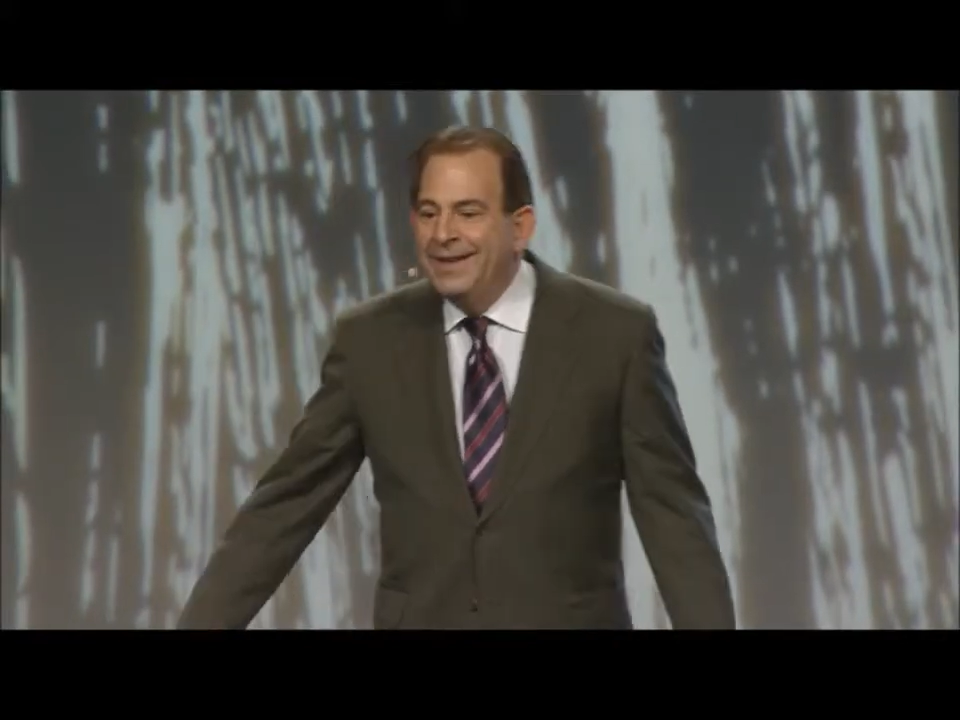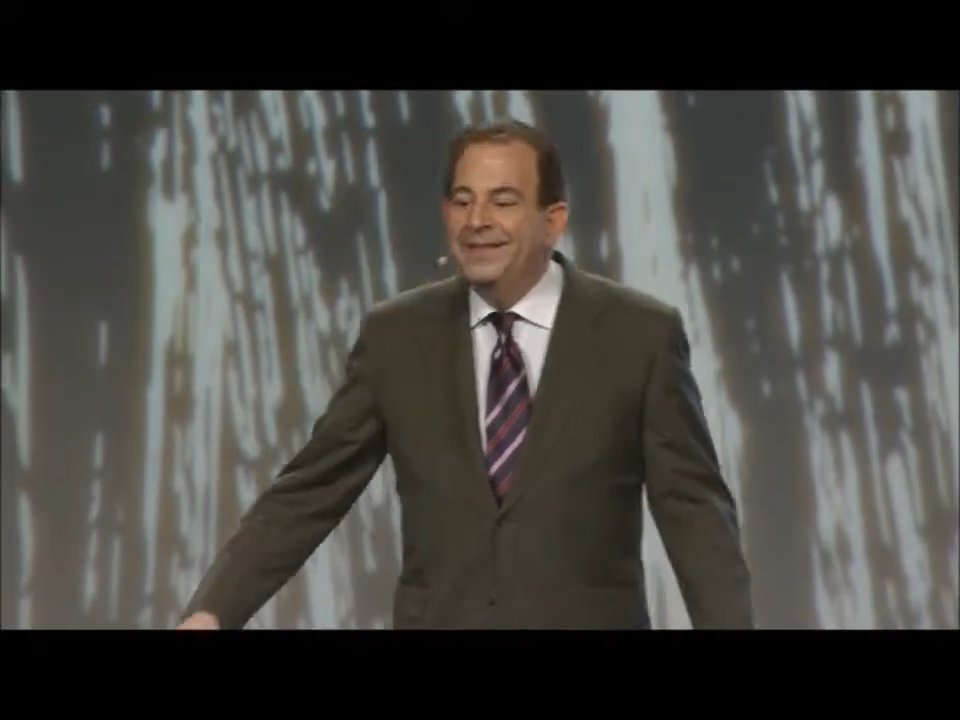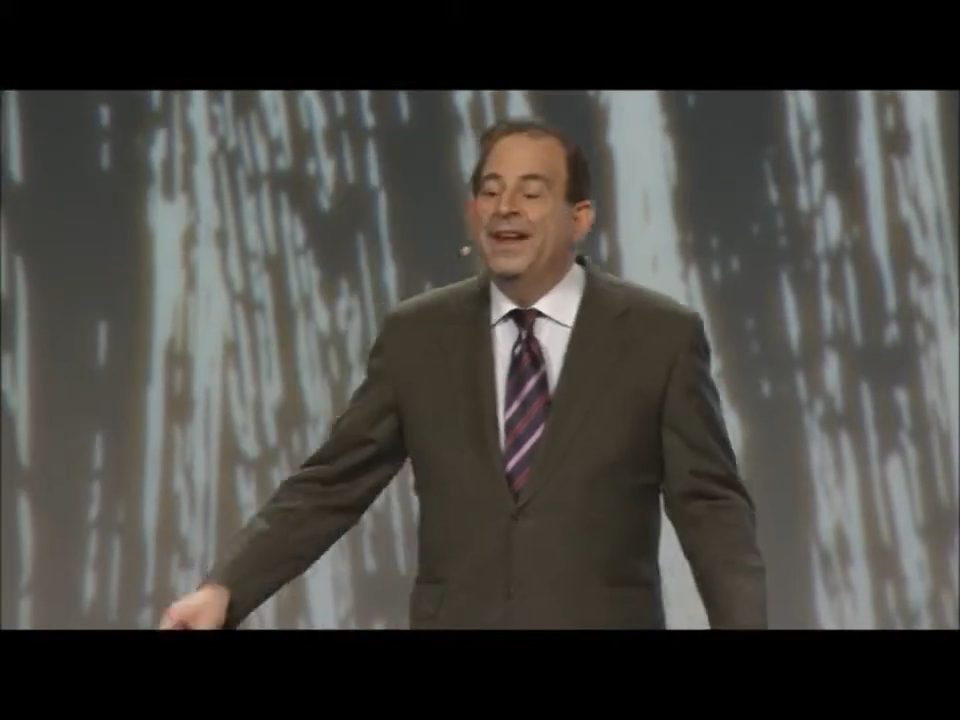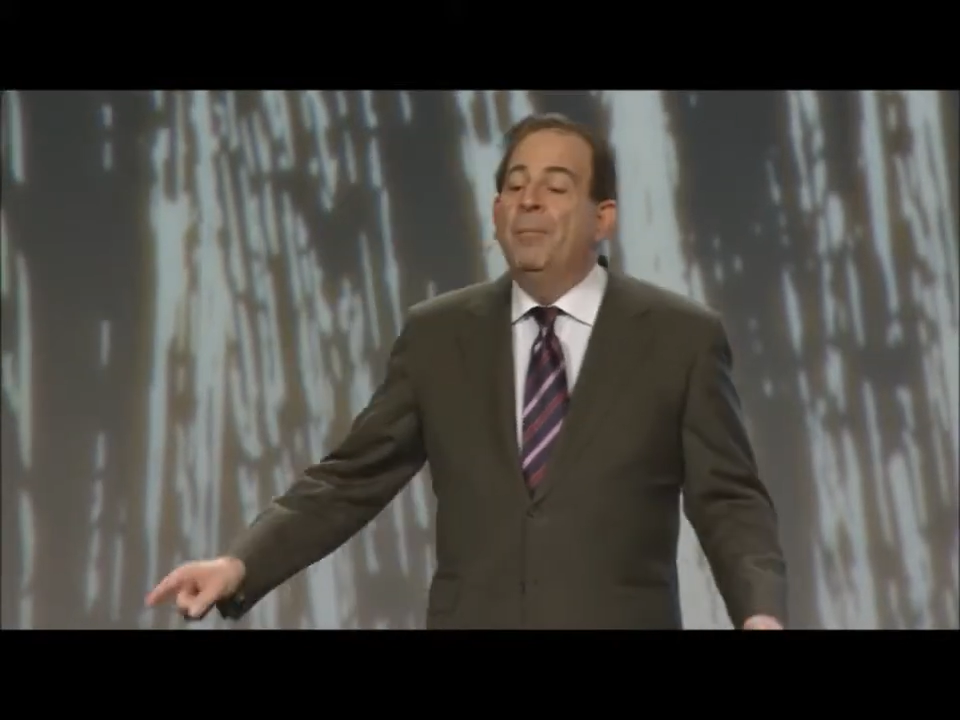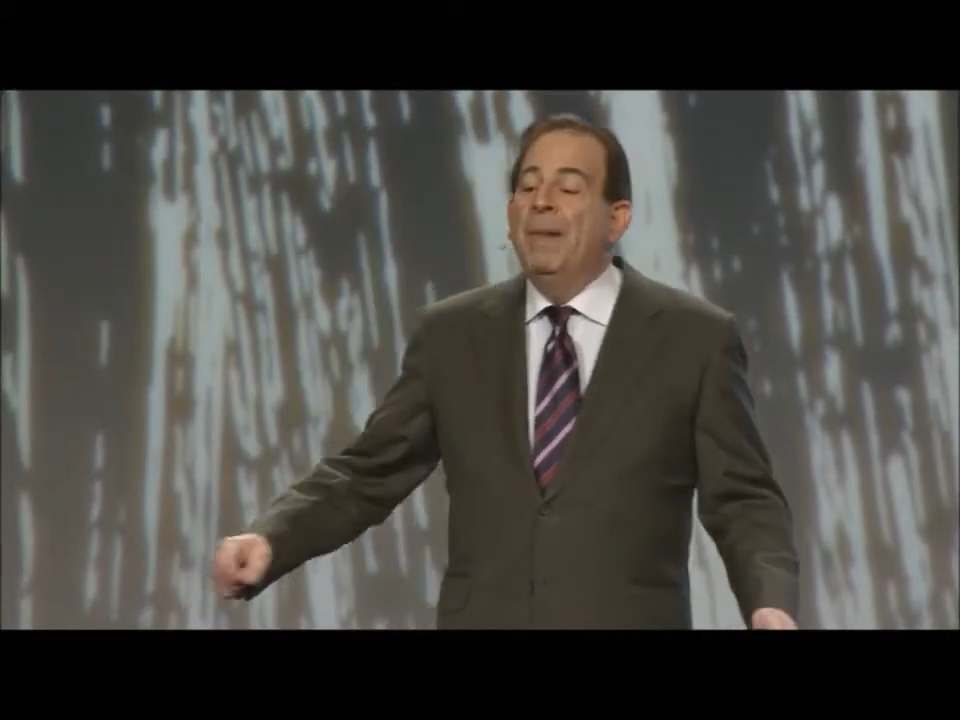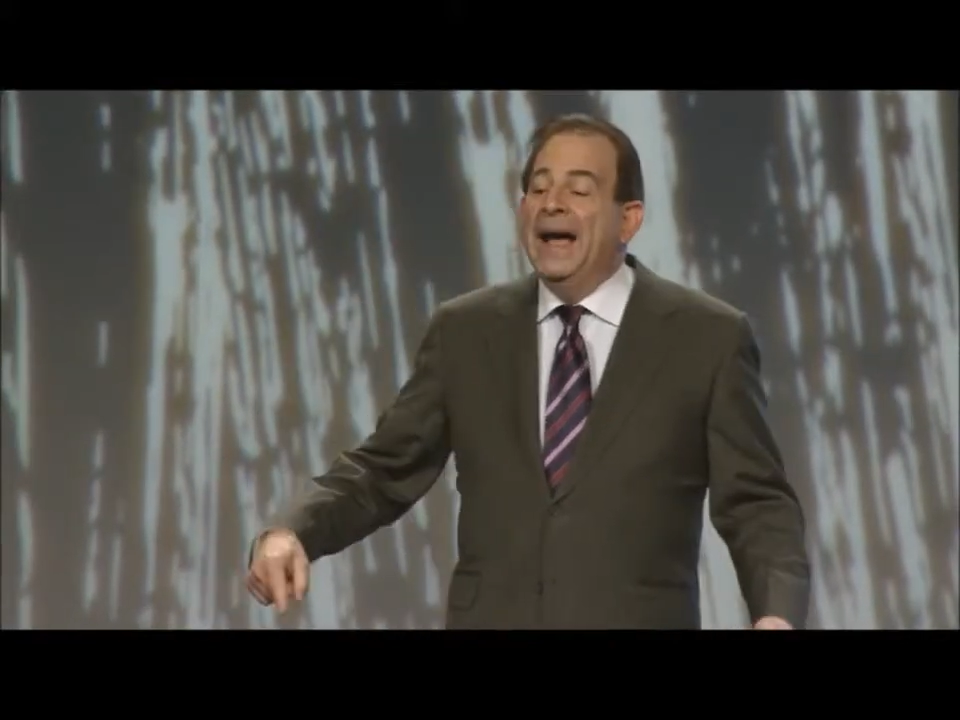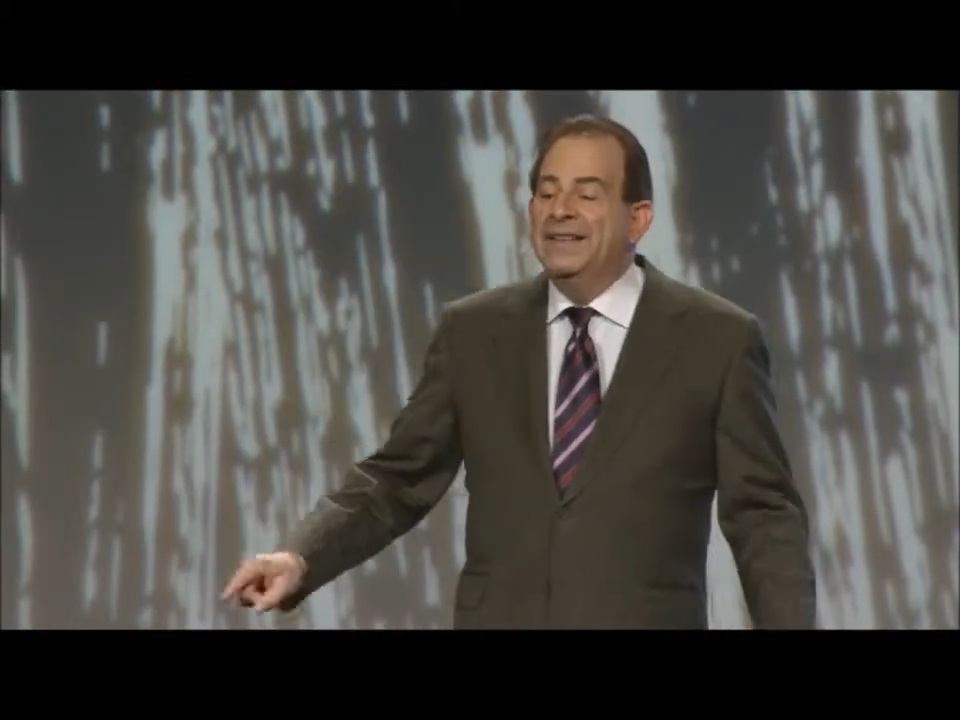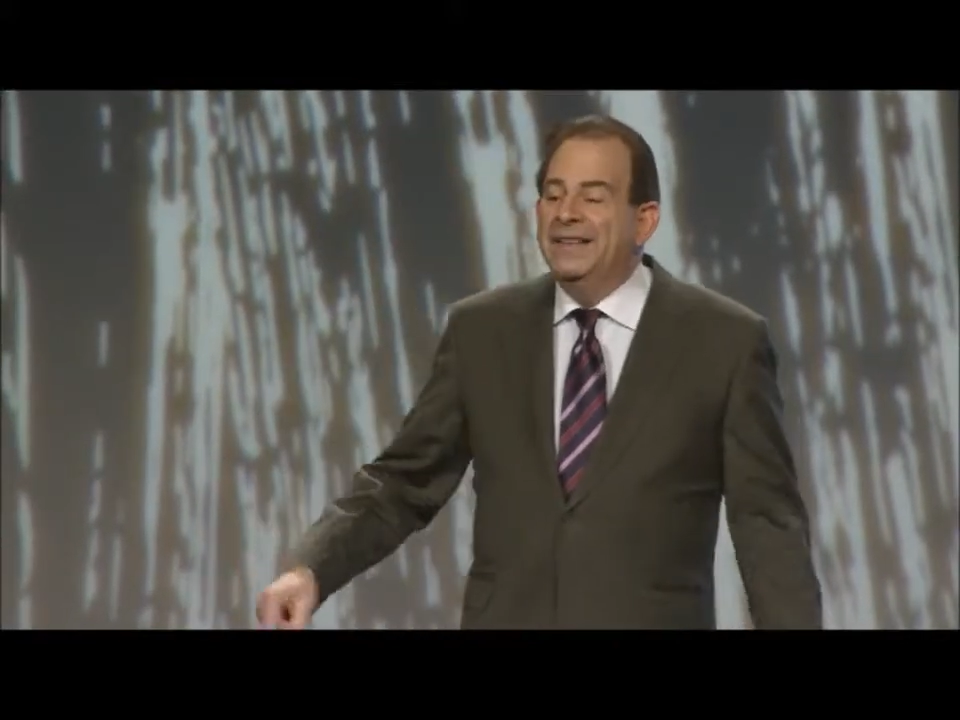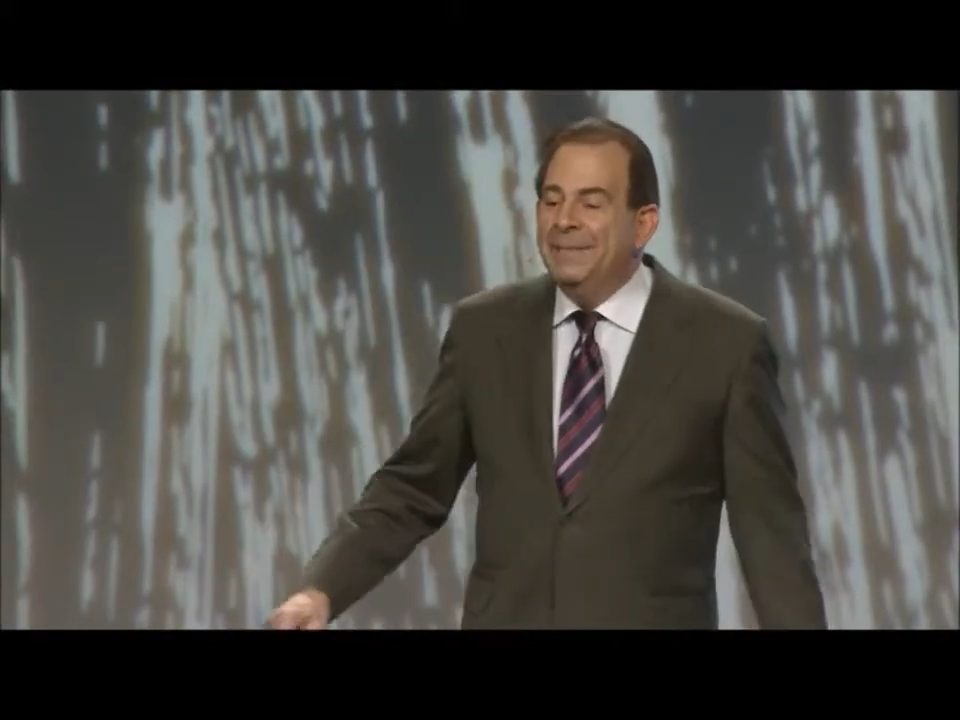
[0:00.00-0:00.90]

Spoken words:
They come back to